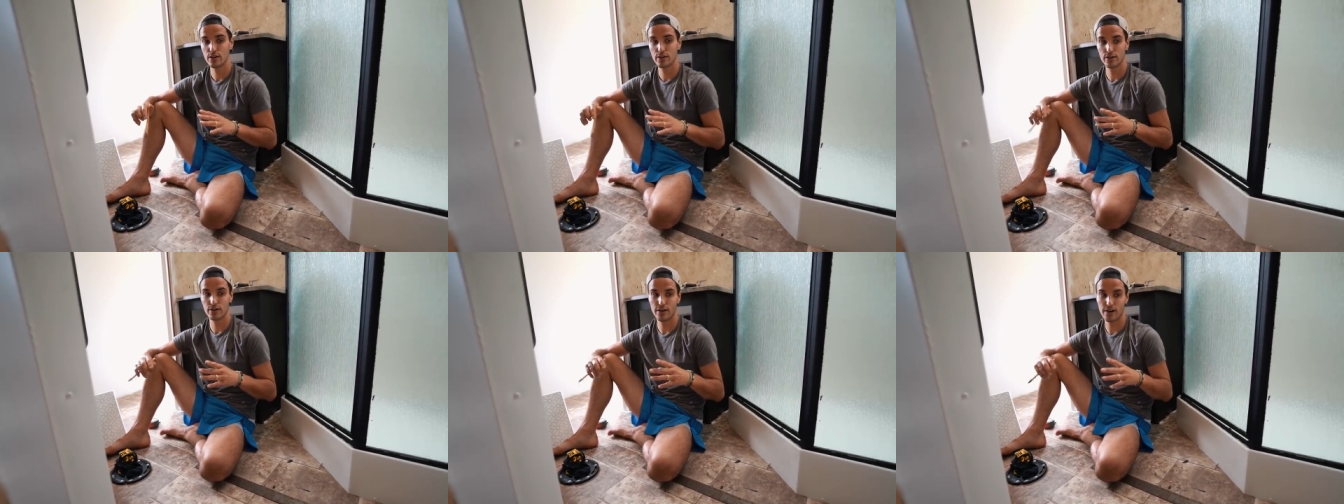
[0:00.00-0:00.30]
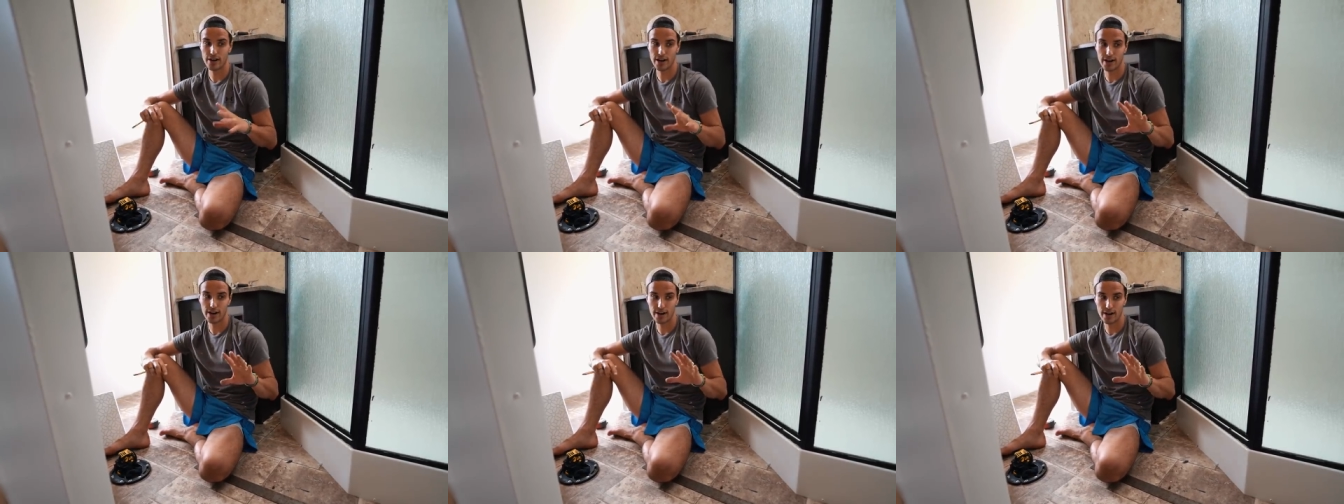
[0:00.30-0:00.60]
you're
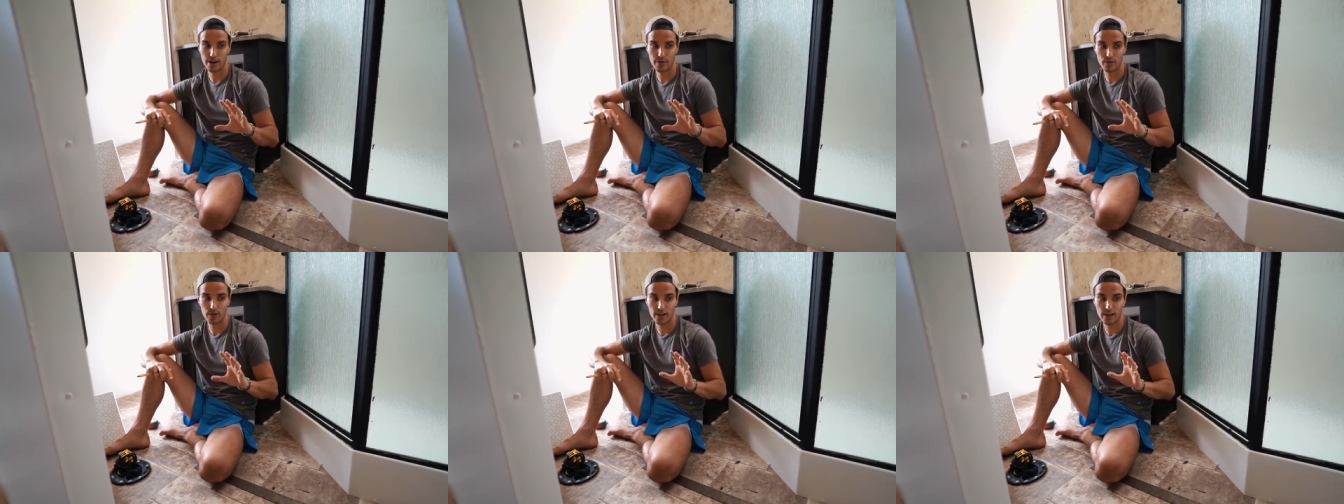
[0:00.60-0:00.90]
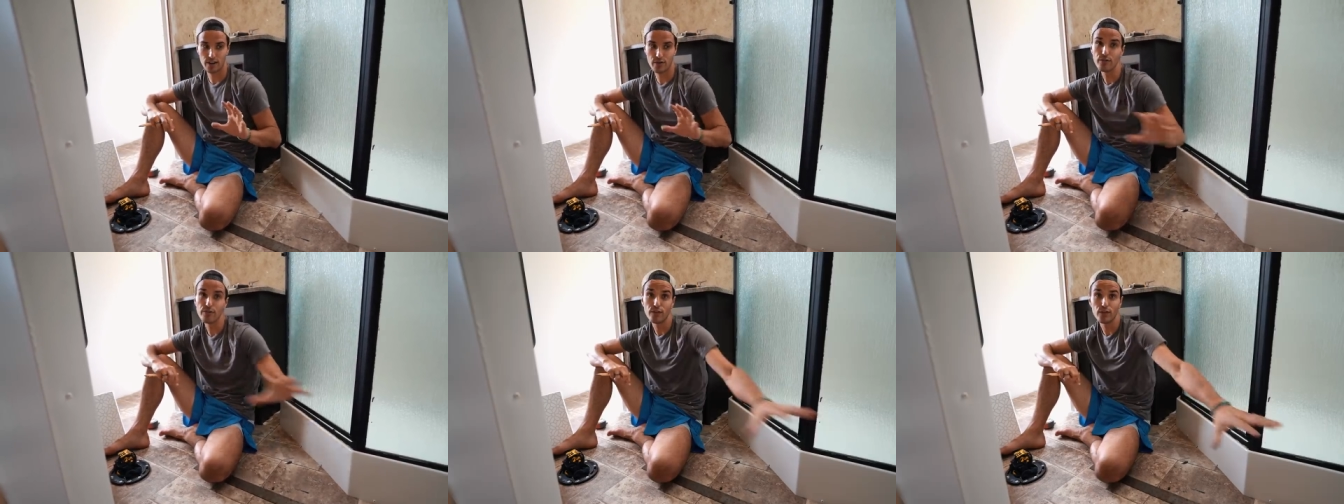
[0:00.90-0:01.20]
not ending up with
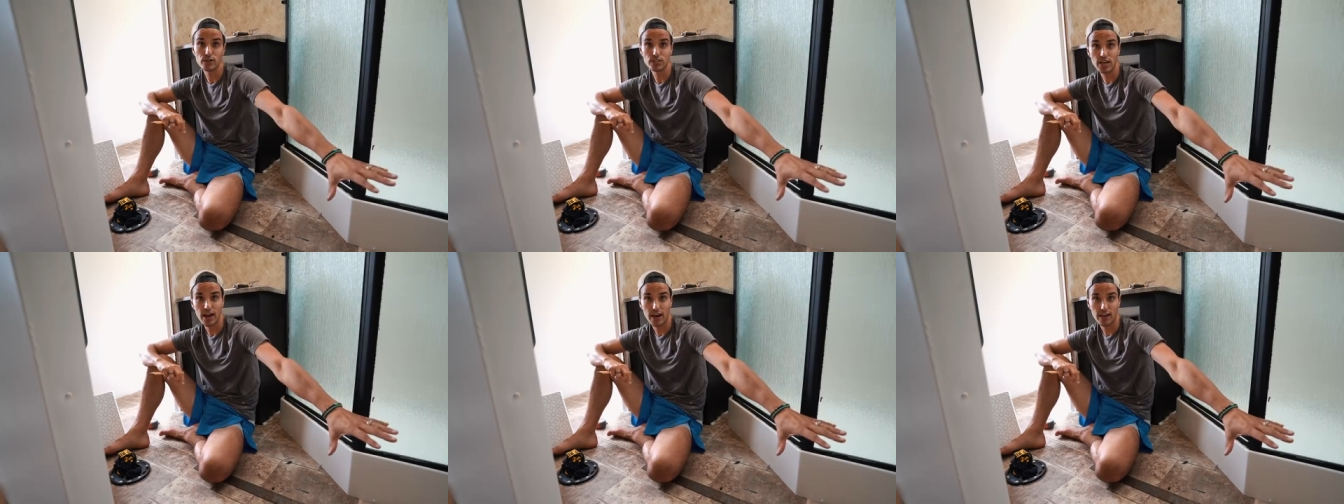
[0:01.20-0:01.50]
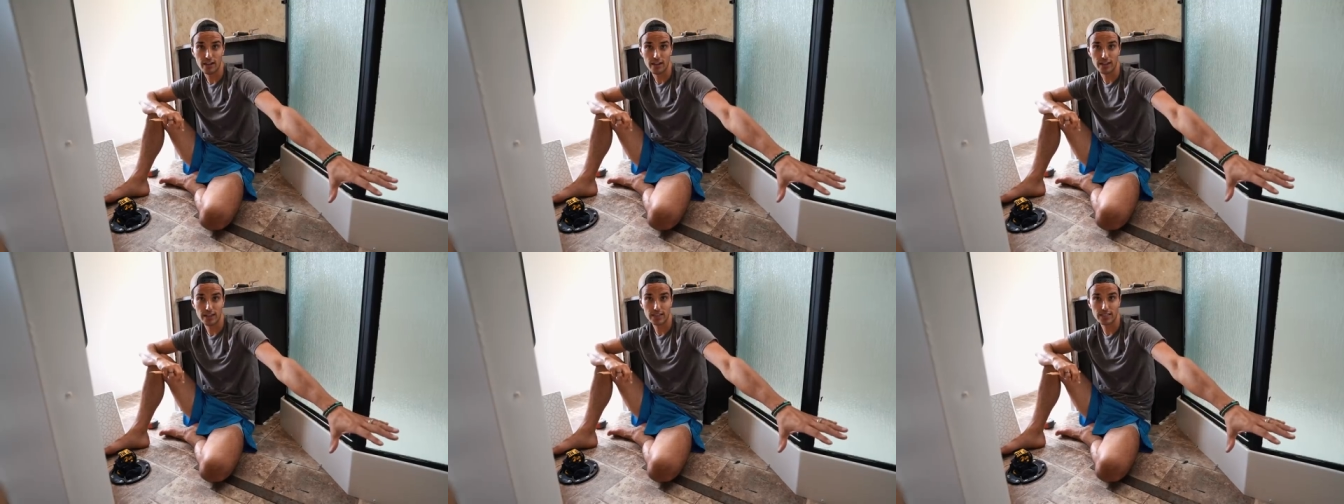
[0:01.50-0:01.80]
like a full
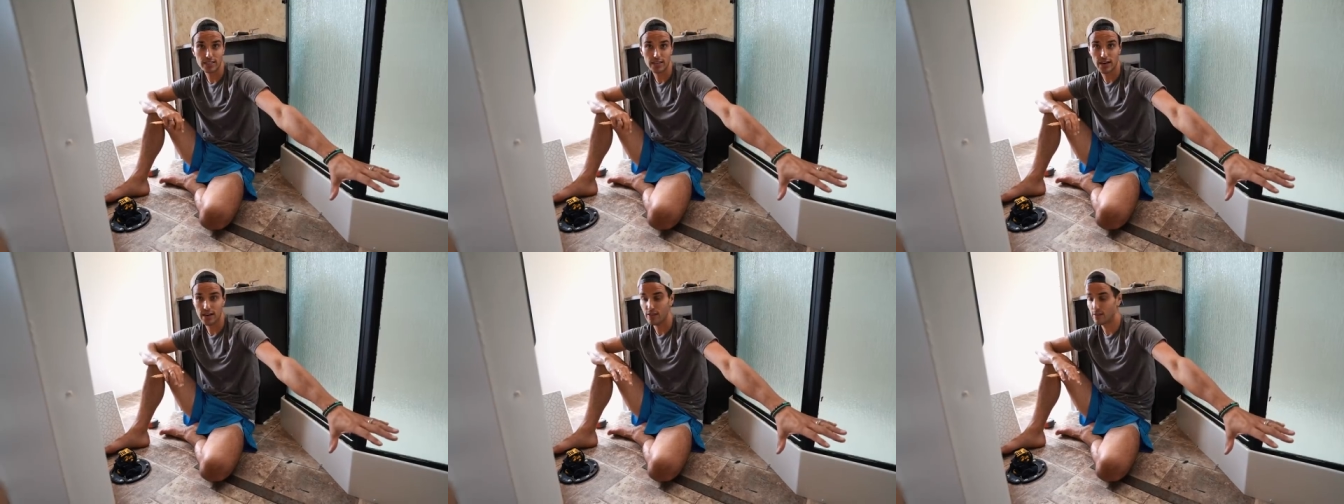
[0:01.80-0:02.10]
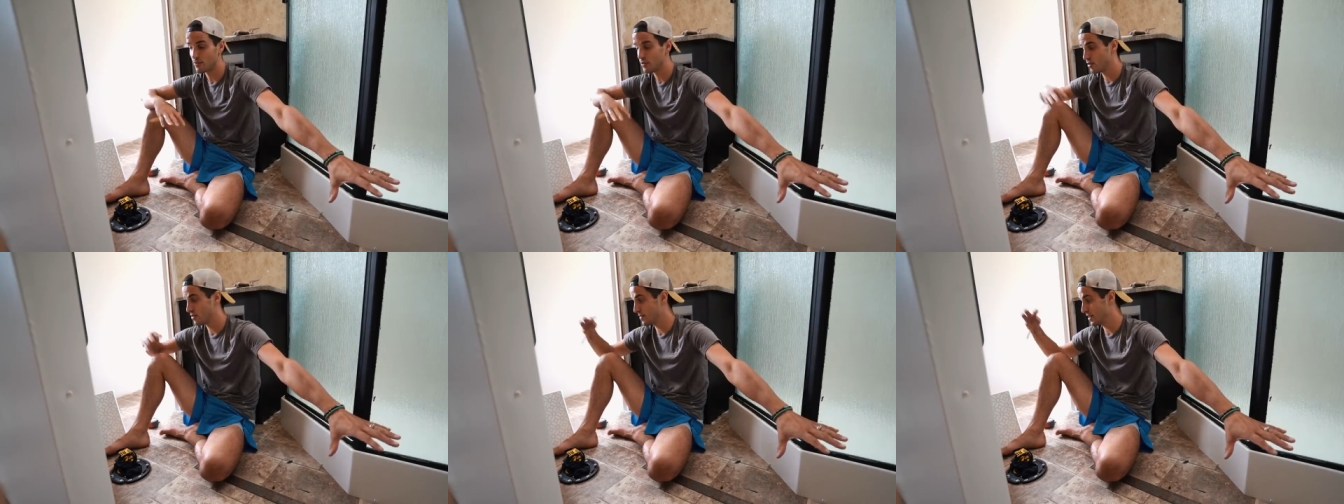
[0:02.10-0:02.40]
tile on this side
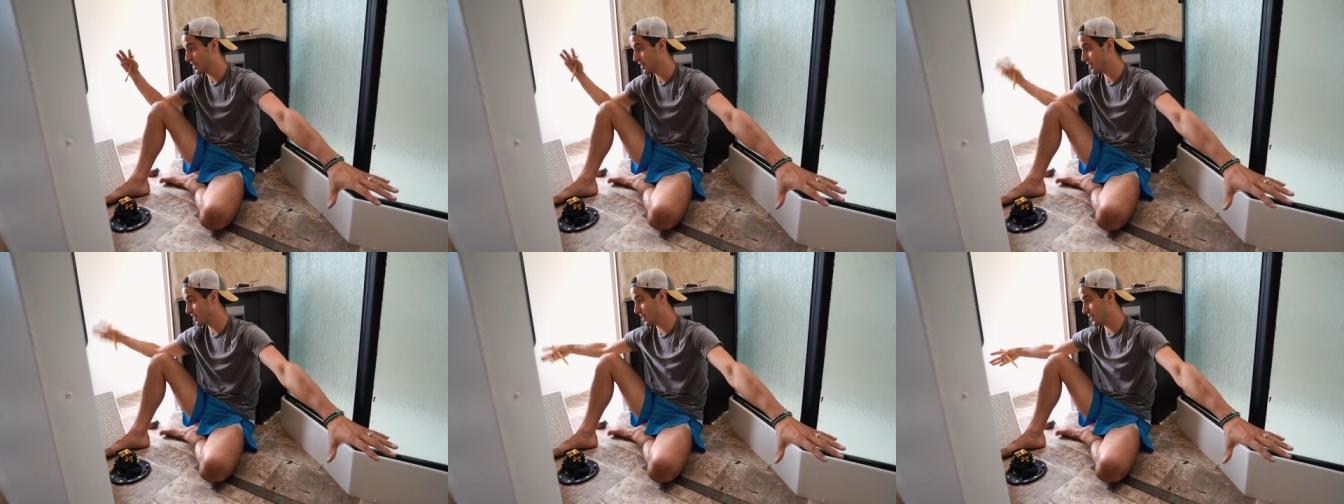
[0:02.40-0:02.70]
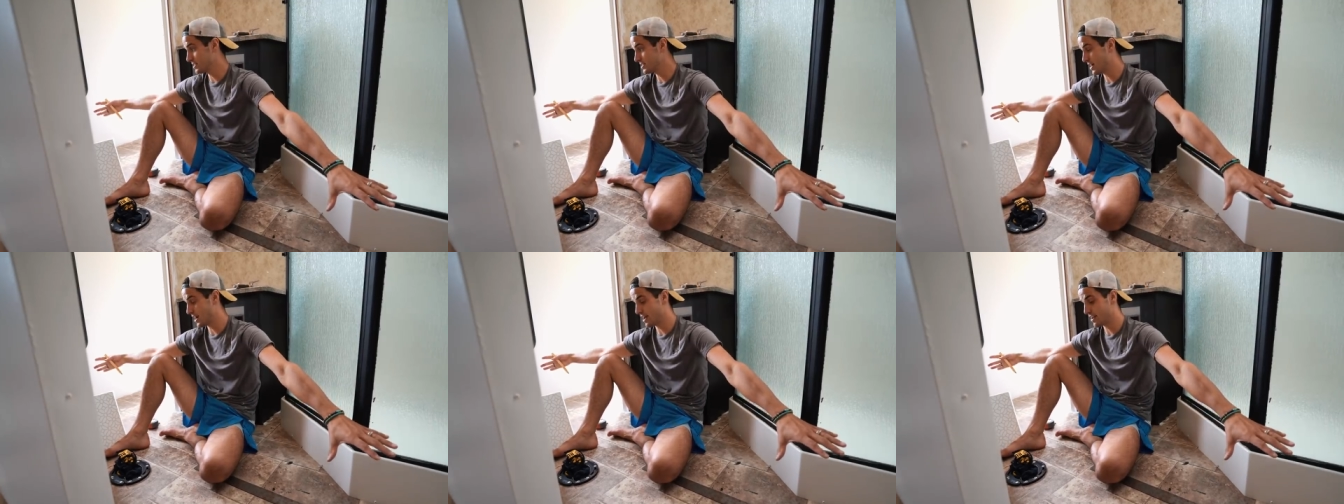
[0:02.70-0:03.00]
of the room and a
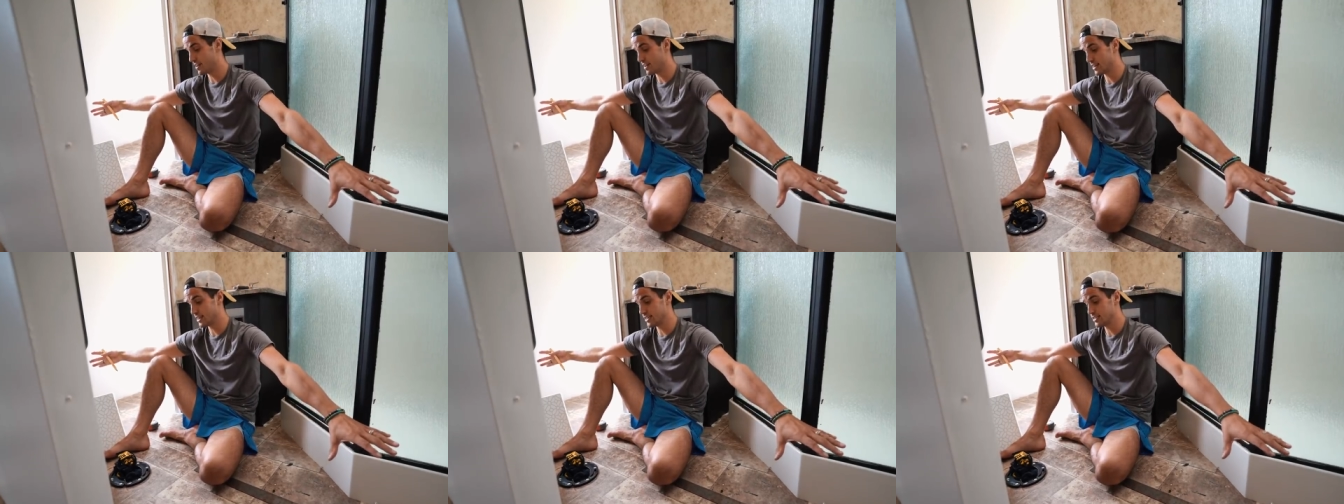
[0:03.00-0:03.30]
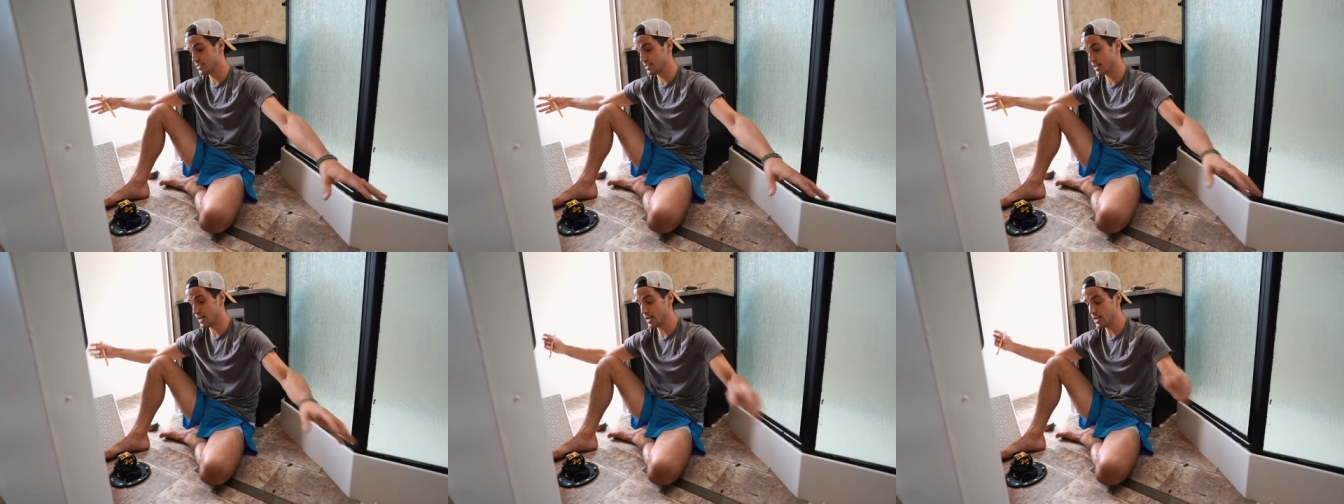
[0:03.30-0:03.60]
cut tile on
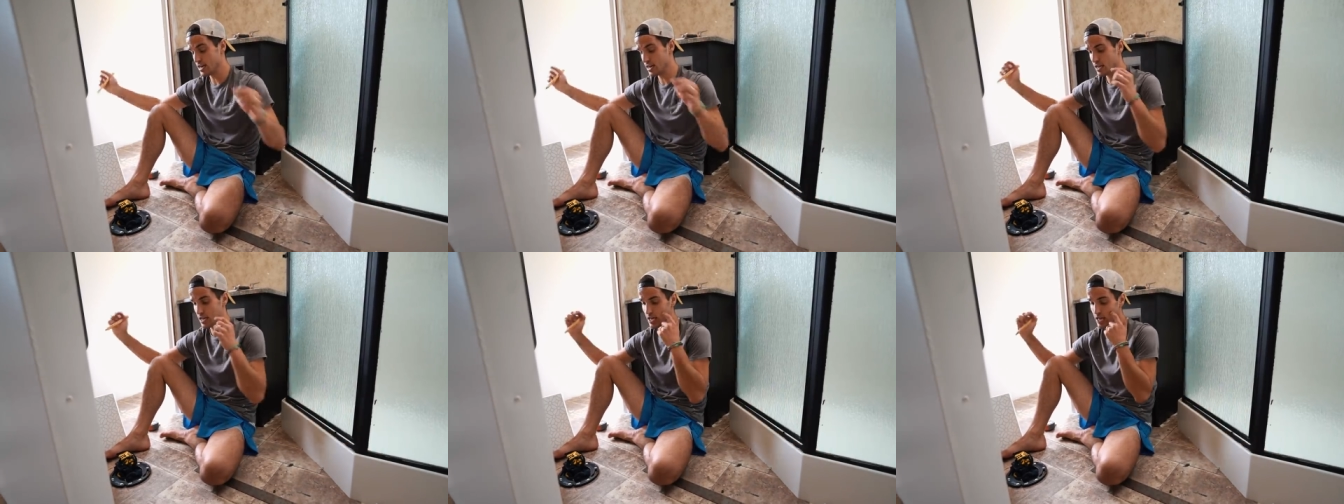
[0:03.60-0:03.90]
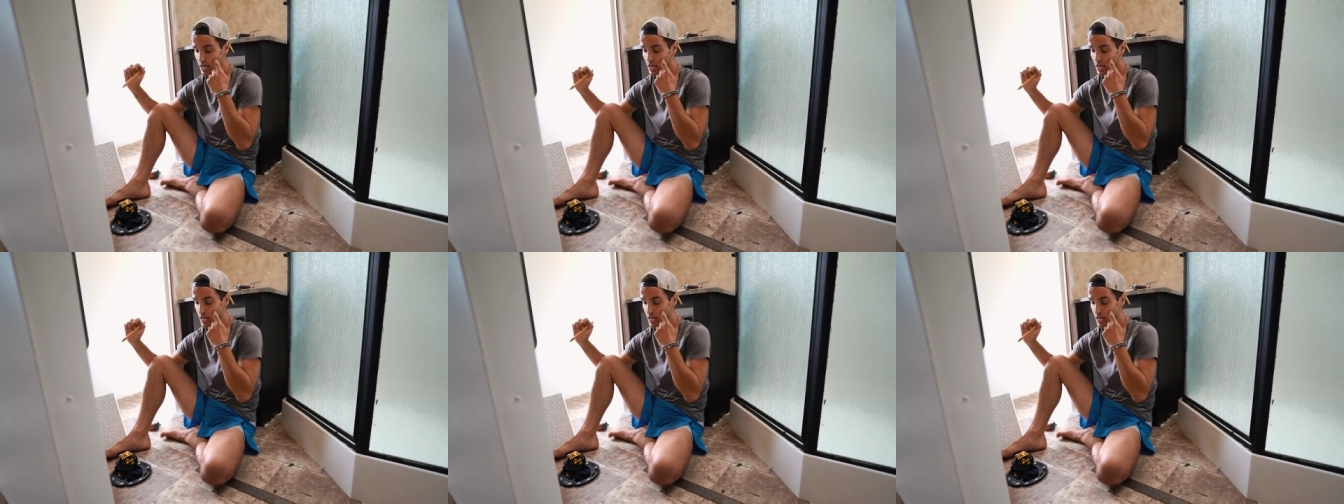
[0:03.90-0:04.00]
this side.